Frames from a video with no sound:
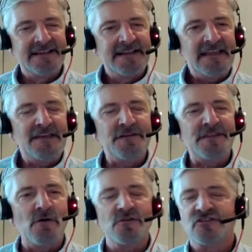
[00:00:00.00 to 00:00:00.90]
even
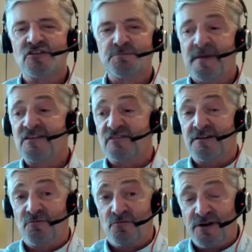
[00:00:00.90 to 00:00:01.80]
though it was just based
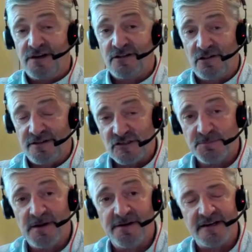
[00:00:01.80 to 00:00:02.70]
in real
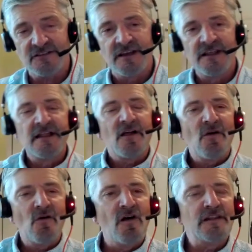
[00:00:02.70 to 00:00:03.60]
experience,
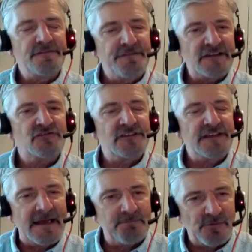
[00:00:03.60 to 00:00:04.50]
all eventually
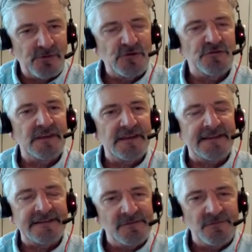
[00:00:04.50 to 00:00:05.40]
got proved
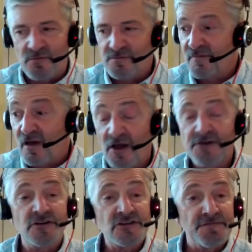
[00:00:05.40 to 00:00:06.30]
in
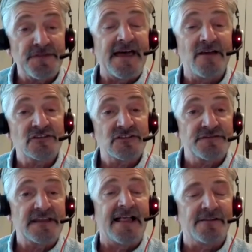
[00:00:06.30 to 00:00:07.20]
hundreds of thousands of
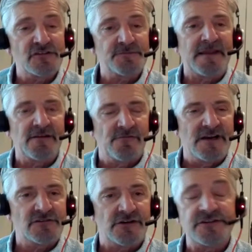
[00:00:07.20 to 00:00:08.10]
dollars spent in
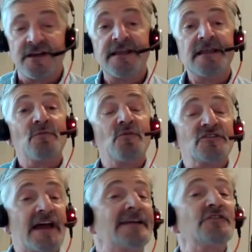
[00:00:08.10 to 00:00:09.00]
research, which
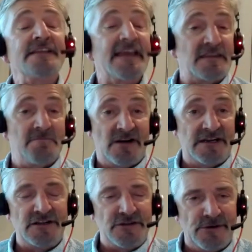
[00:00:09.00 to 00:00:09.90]
I couldn't get the money
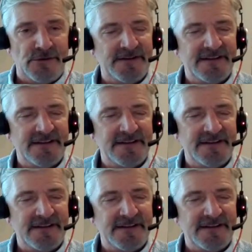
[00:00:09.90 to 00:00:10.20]
to do.